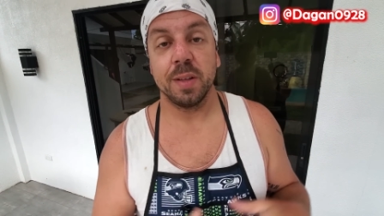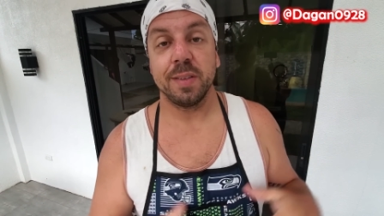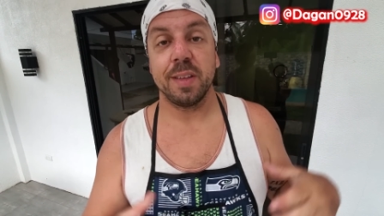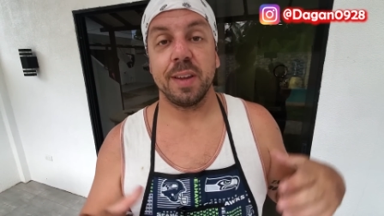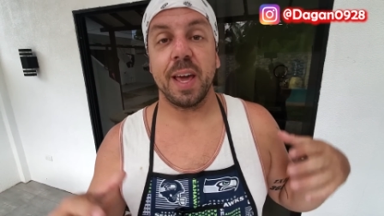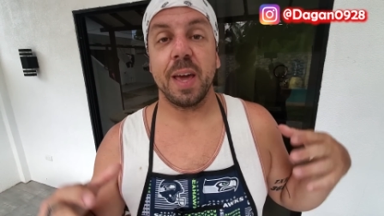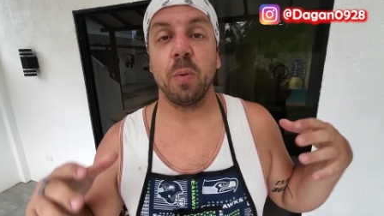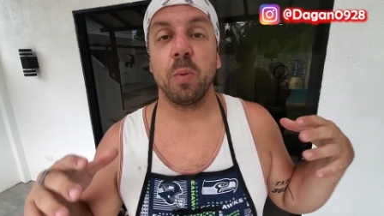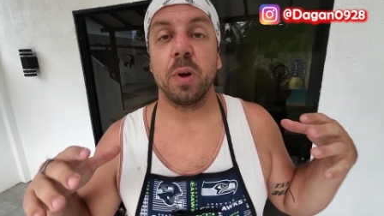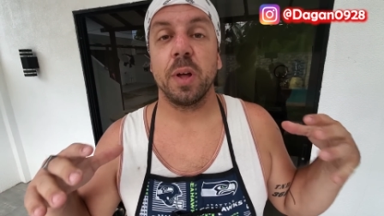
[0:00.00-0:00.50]

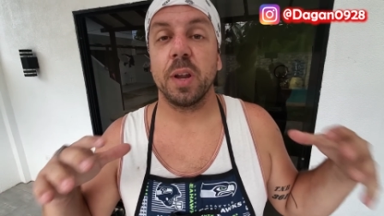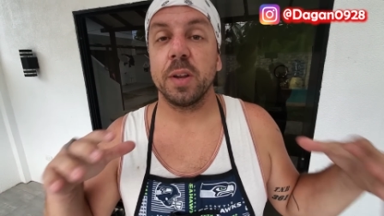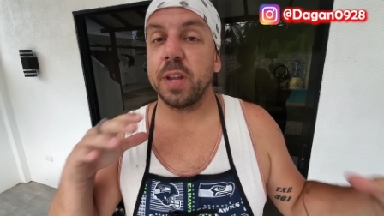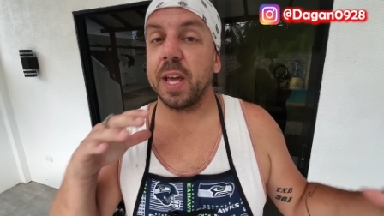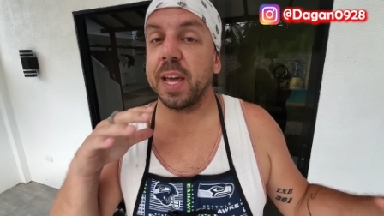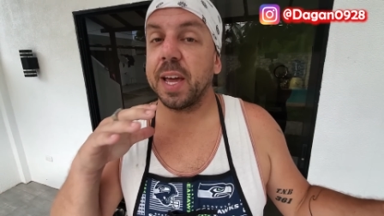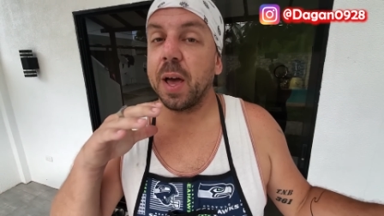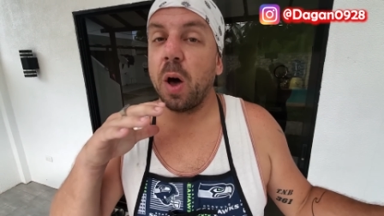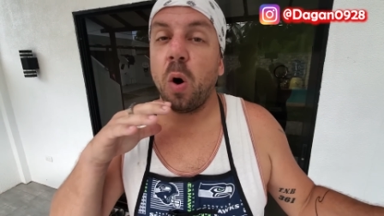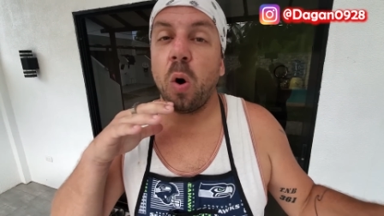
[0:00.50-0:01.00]
Today we're going to
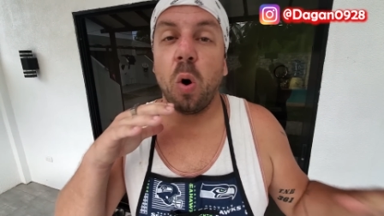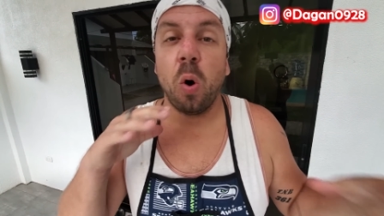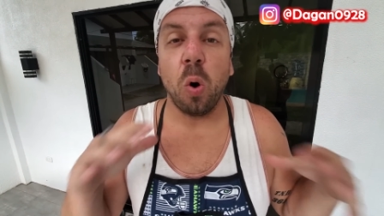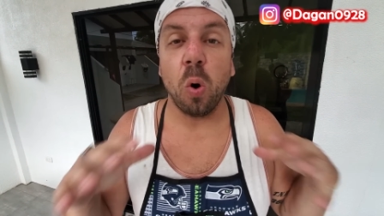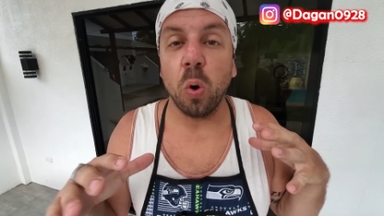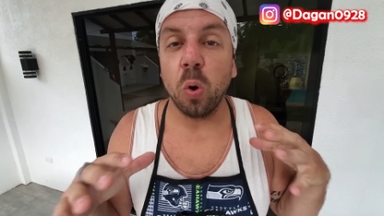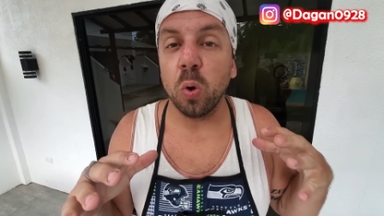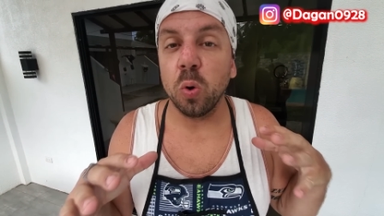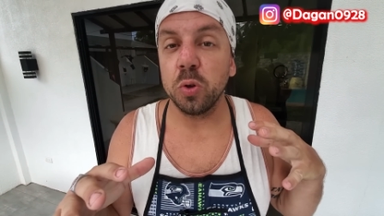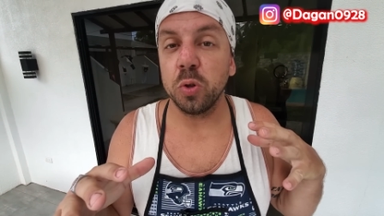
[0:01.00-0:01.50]
take a
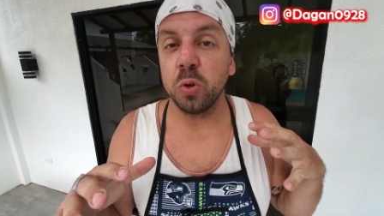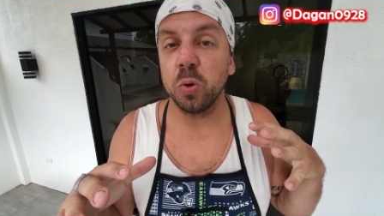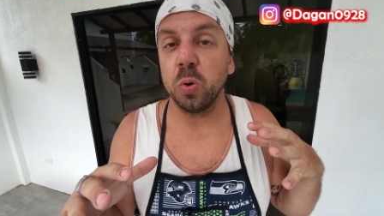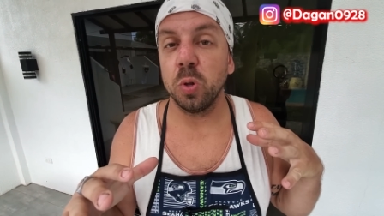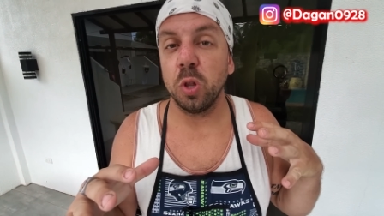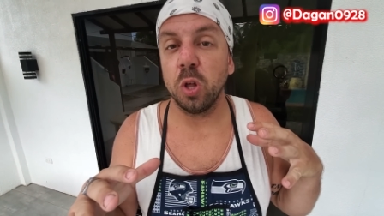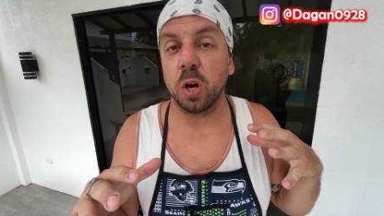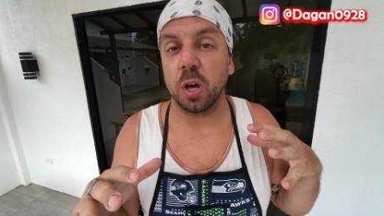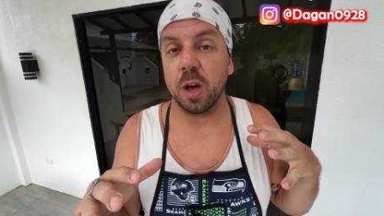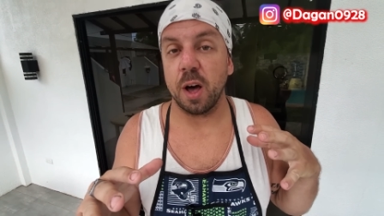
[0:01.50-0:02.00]
whole new
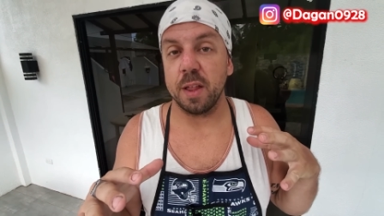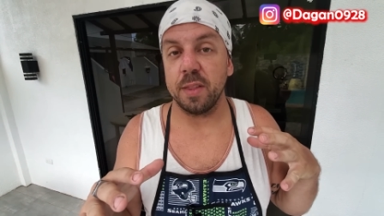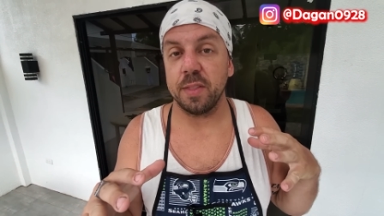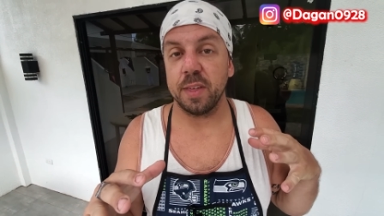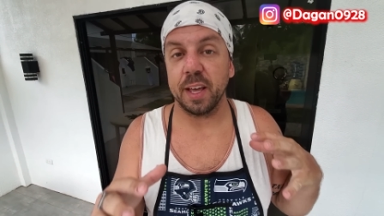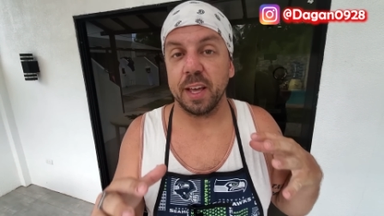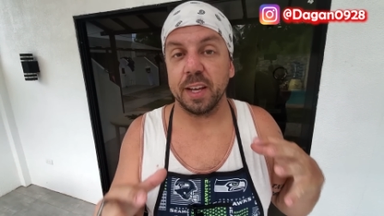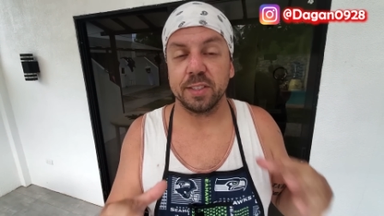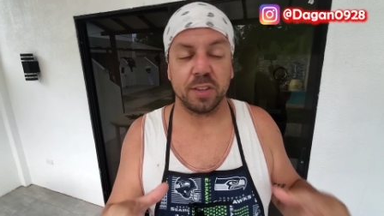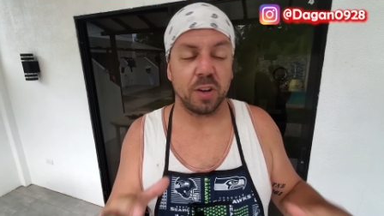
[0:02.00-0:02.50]
look on
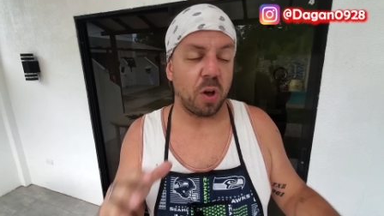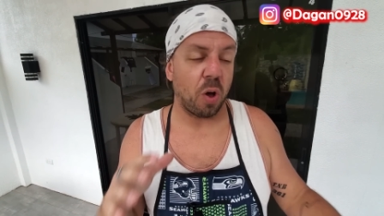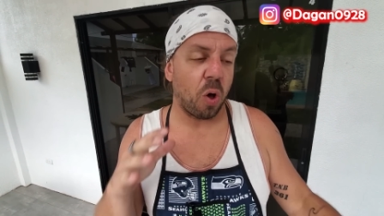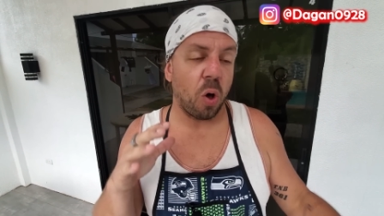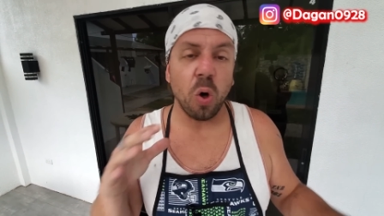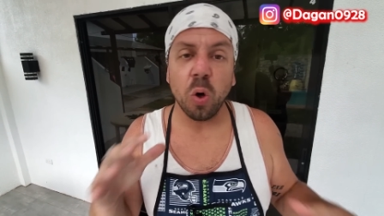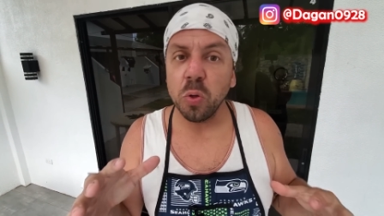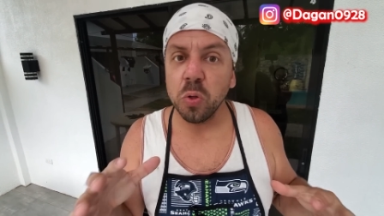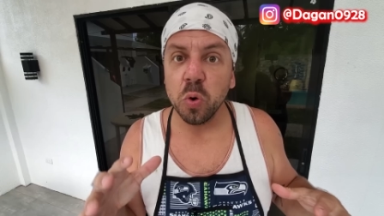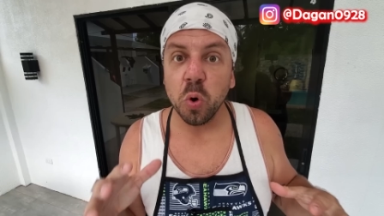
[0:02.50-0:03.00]
things and a
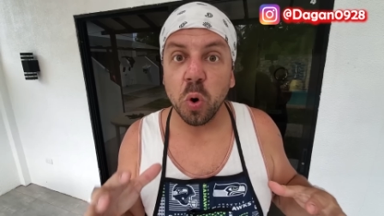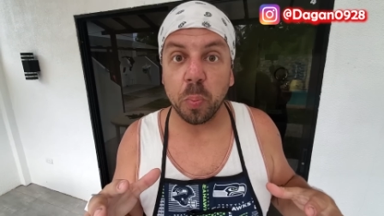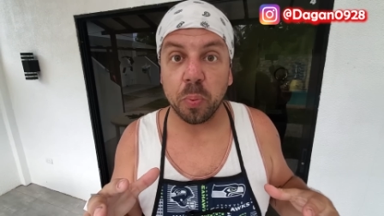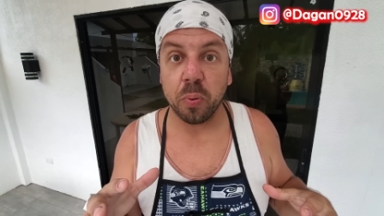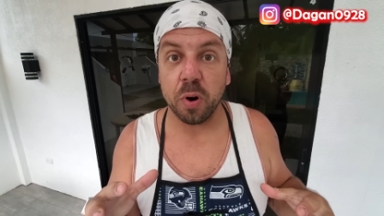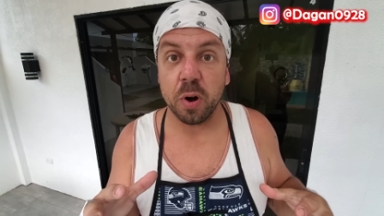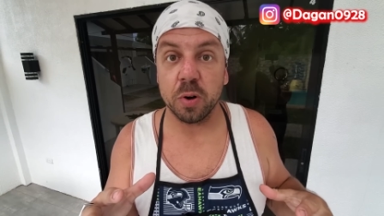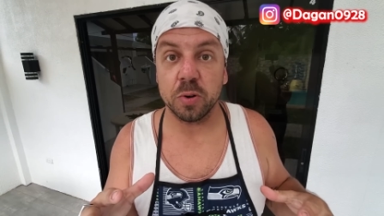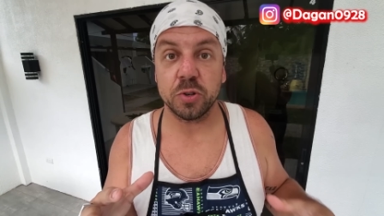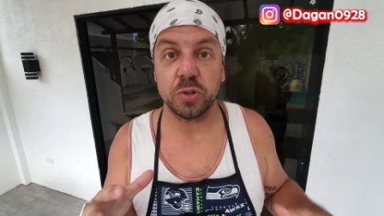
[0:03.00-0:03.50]
whole new
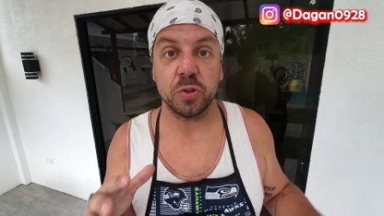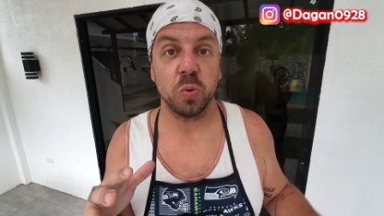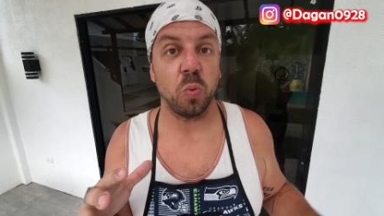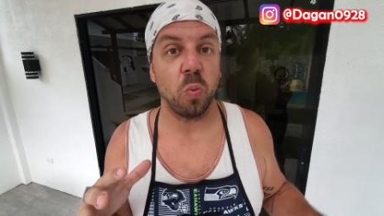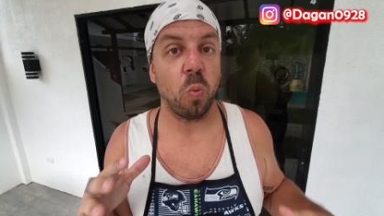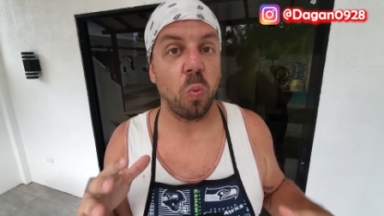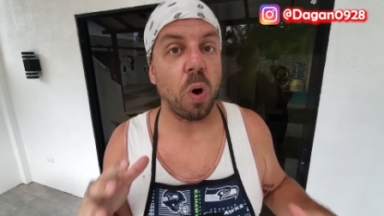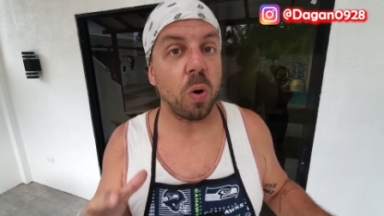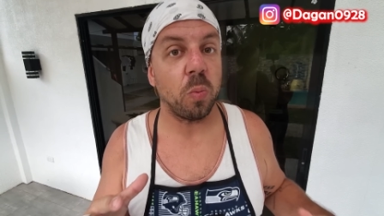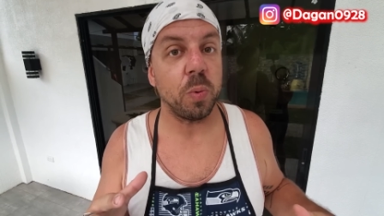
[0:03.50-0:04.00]
approach to
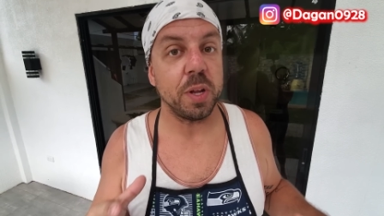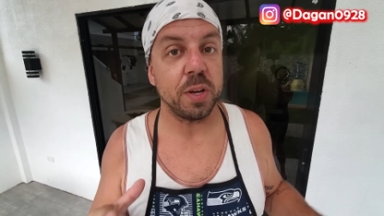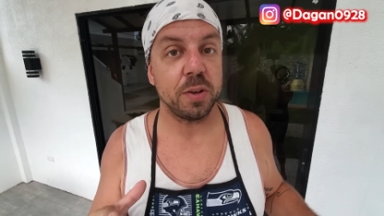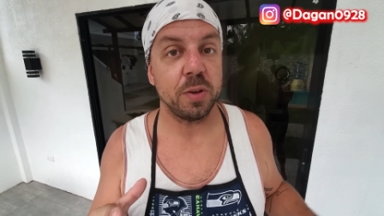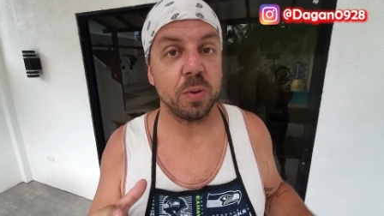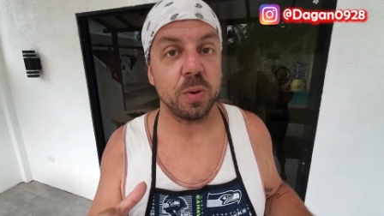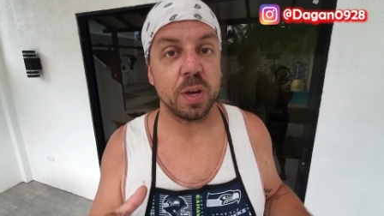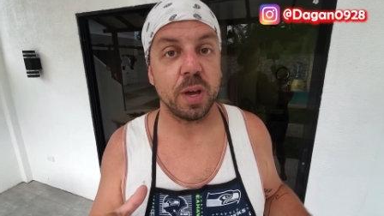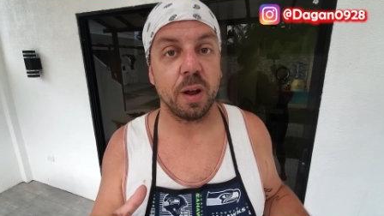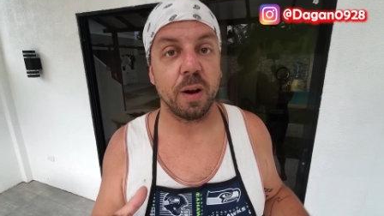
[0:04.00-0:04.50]
what we
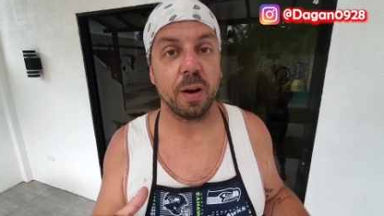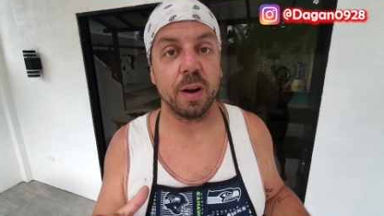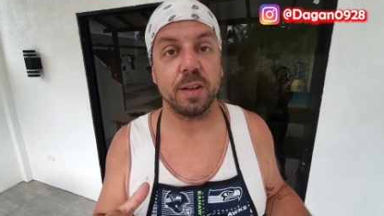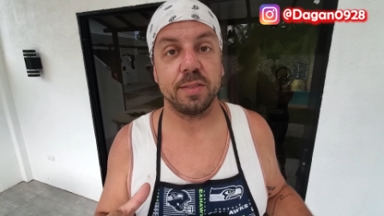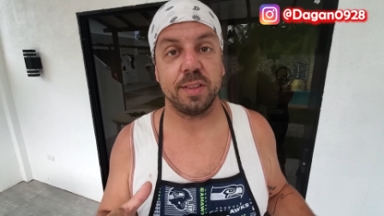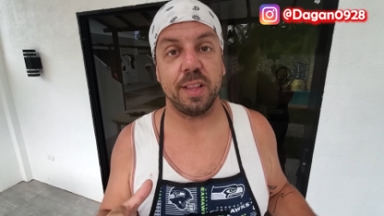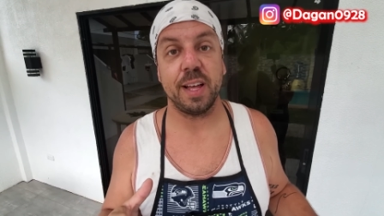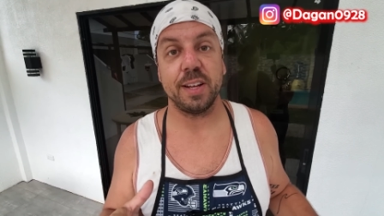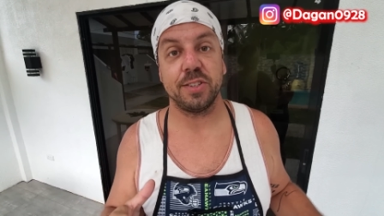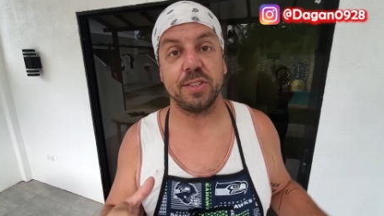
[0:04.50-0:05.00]
do here
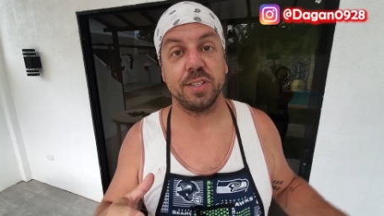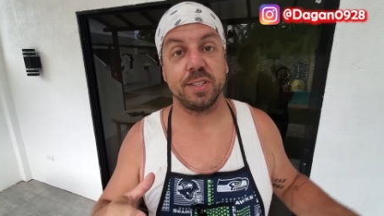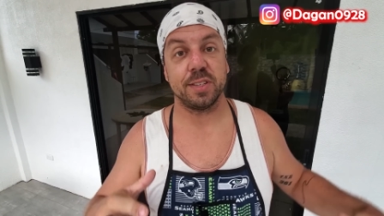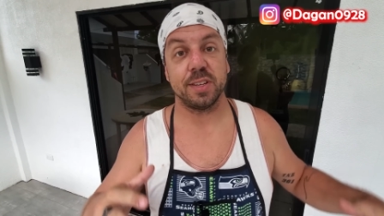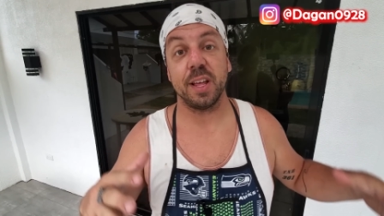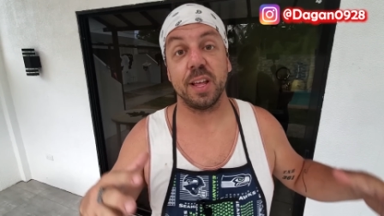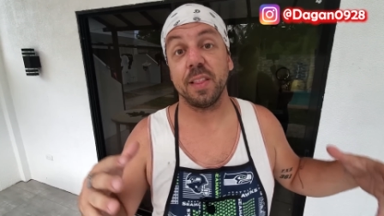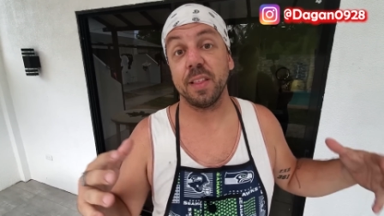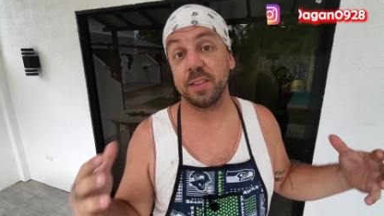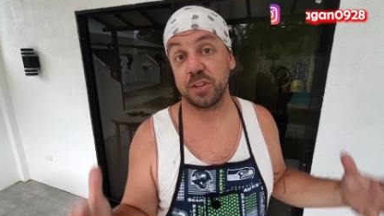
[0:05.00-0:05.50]
as Legends
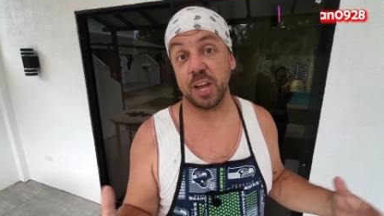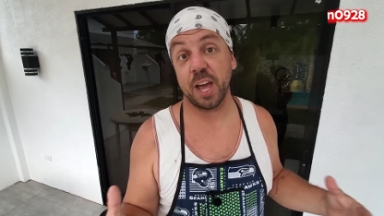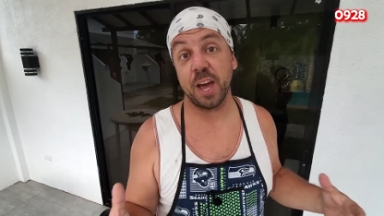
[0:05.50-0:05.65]
on the